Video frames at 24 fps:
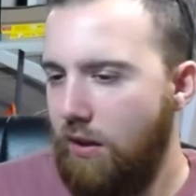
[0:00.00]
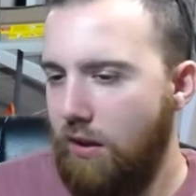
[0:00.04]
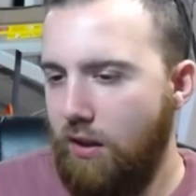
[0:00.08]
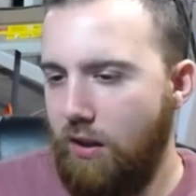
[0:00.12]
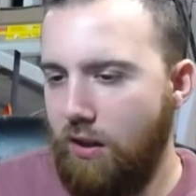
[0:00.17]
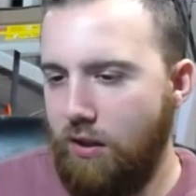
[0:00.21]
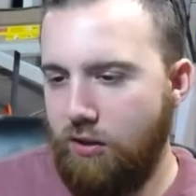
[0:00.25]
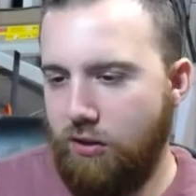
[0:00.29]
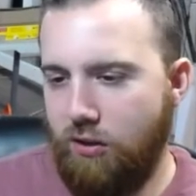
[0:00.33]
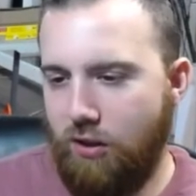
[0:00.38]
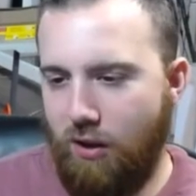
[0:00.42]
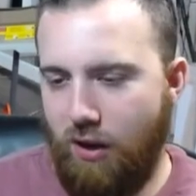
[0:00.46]

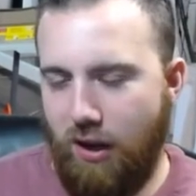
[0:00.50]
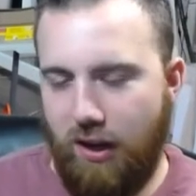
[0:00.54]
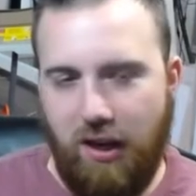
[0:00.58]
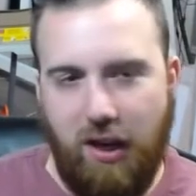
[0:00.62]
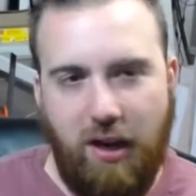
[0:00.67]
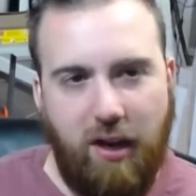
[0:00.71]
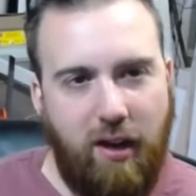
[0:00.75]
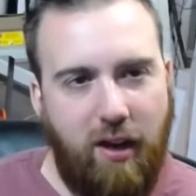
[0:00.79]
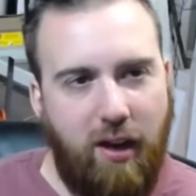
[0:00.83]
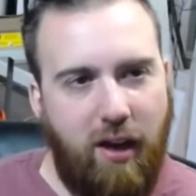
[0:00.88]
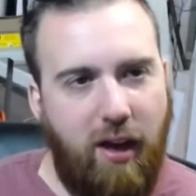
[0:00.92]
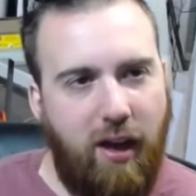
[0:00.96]
So I
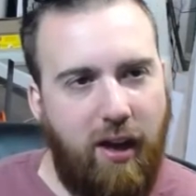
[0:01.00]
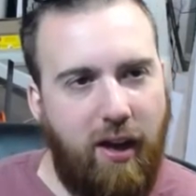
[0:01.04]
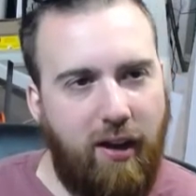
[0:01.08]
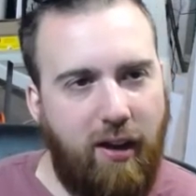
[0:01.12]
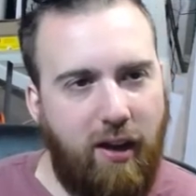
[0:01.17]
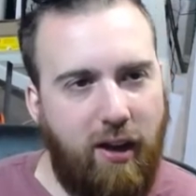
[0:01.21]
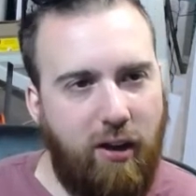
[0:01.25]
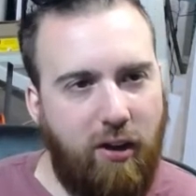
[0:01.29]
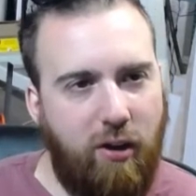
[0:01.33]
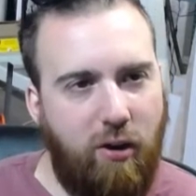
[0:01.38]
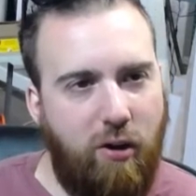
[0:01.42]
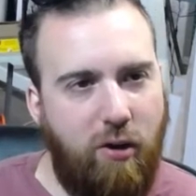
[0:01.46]
gotta I
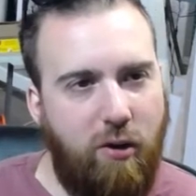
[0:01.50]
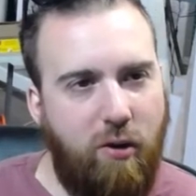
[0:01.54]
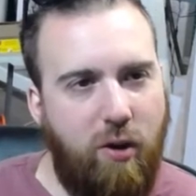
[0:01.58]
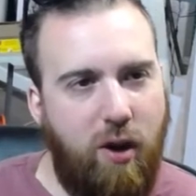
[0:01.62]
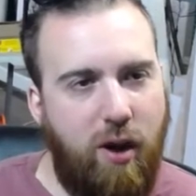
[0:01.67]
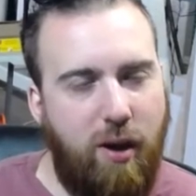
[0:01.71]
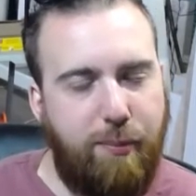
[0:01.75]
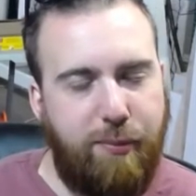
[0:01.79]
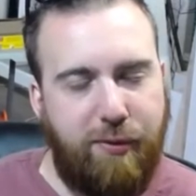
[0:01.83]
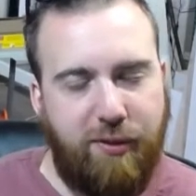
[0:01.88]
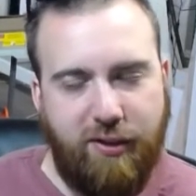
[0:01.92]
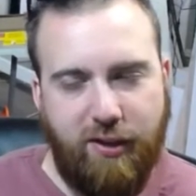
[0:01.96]
gotta go
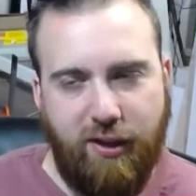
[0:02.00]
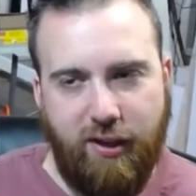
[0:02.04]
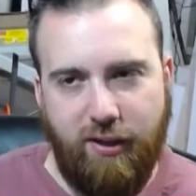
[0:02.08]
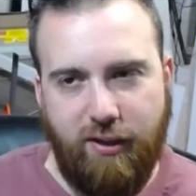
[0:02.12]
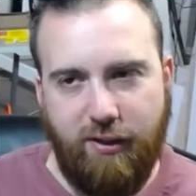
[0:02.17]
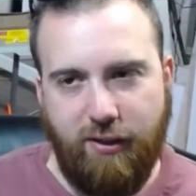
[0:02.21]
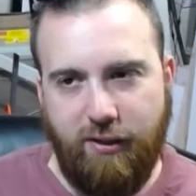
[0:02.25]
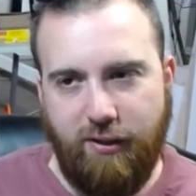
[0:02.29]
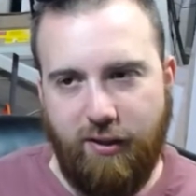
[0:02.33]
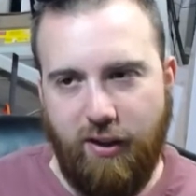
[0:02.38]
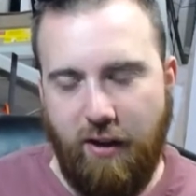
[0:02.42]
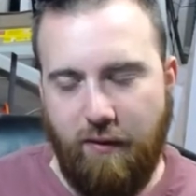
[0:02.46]

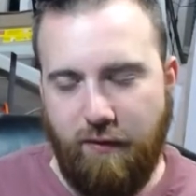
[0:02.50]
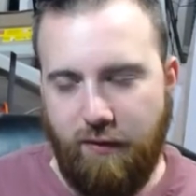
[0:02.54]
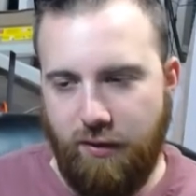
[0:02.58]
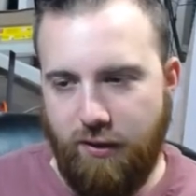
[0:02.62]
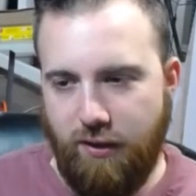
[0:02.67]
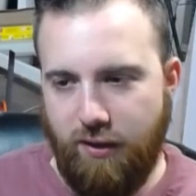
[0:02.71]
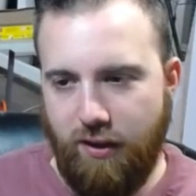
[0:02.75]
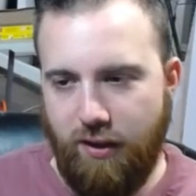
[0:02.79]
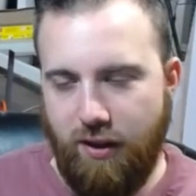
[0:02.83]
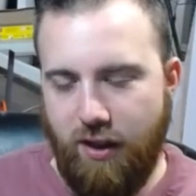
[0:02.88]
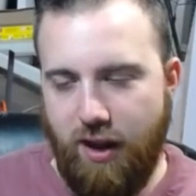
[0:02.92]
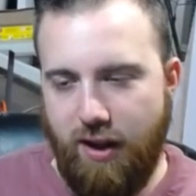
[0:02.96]
upstairs after
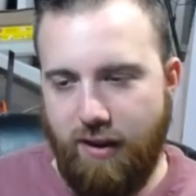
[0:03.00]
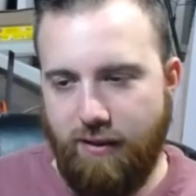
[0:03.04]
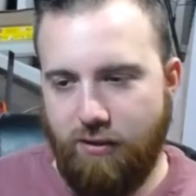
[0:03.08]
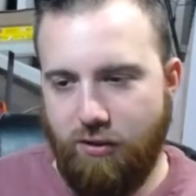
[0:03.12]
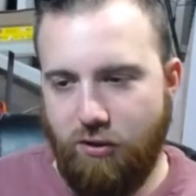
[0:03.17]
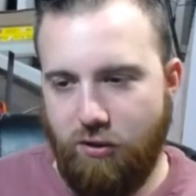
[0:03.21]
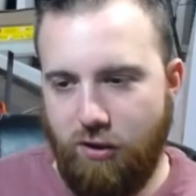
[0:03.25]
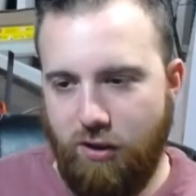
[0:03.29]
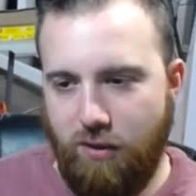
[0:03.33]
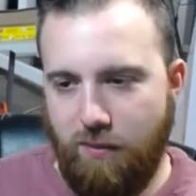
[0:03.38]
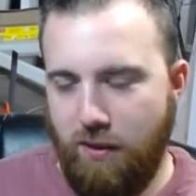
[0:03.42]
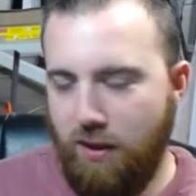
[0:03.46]
the live
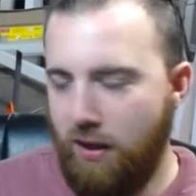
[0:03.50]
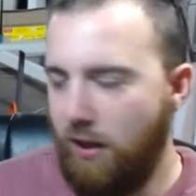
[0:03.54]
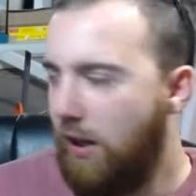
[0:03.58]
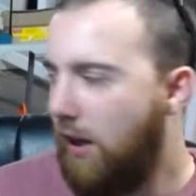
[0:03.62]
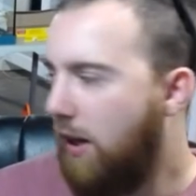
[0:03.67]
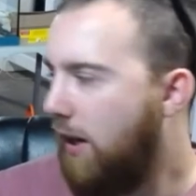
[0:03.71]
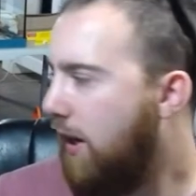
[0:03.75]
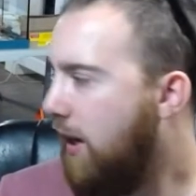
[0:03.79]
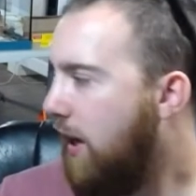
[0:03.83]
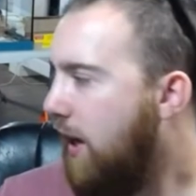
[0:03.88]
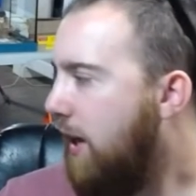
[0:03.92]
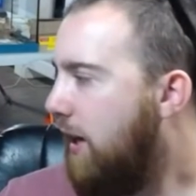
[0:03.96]
stream, and I gotta
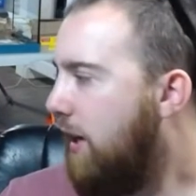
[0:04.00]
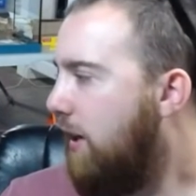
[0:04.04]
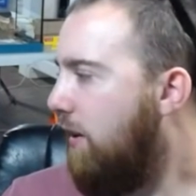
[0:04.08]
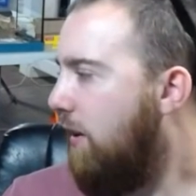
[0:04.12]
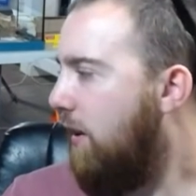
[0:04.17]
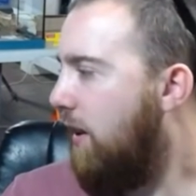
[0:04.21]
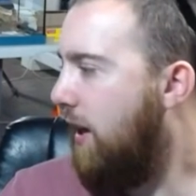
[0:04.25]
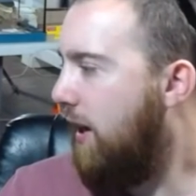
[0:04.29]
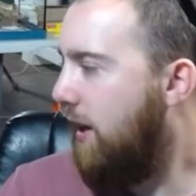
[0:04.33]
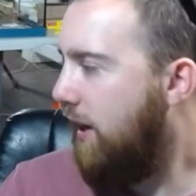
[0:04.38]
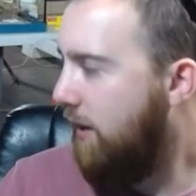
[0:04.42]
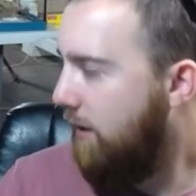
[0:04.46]
hang a
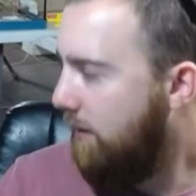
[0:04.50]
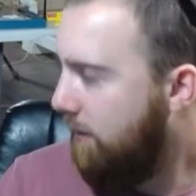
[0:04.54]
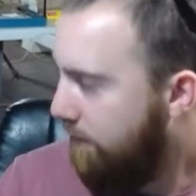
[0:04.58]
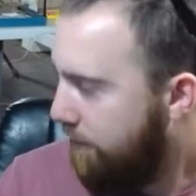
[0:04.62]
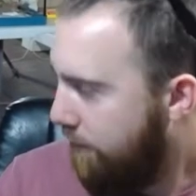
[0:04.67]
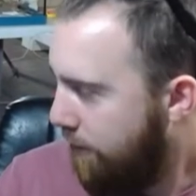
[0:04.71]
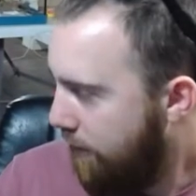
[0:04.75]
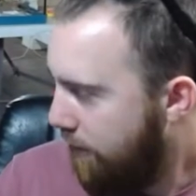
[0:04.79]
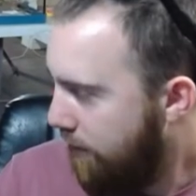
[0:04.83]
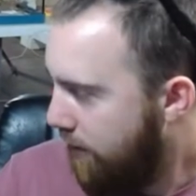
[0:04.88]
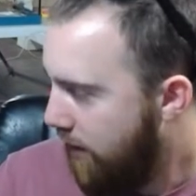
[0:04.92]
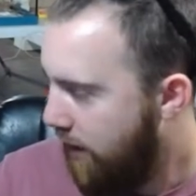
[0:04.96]
light
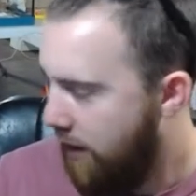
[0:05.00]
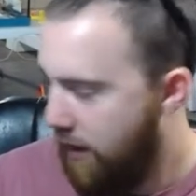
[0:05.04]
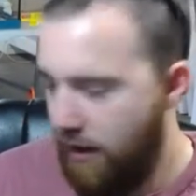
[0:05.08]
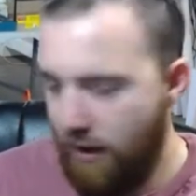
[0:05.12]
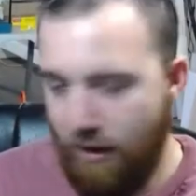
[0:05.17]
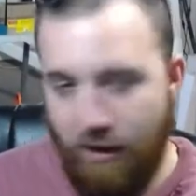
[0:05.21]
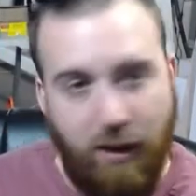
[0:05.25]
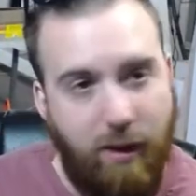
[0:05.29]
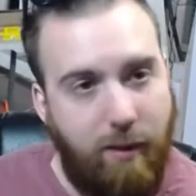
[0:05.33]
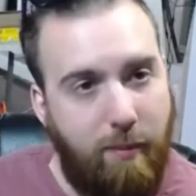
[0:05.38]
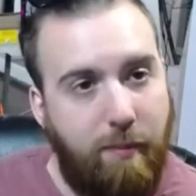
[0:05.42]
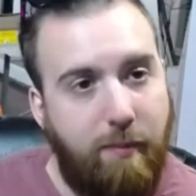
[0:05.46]
for the
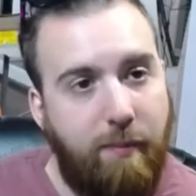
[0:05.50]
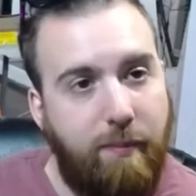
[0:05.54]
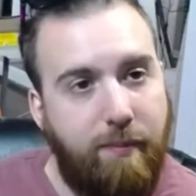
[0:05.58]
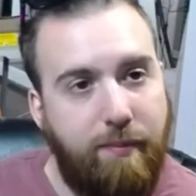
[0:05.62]
um,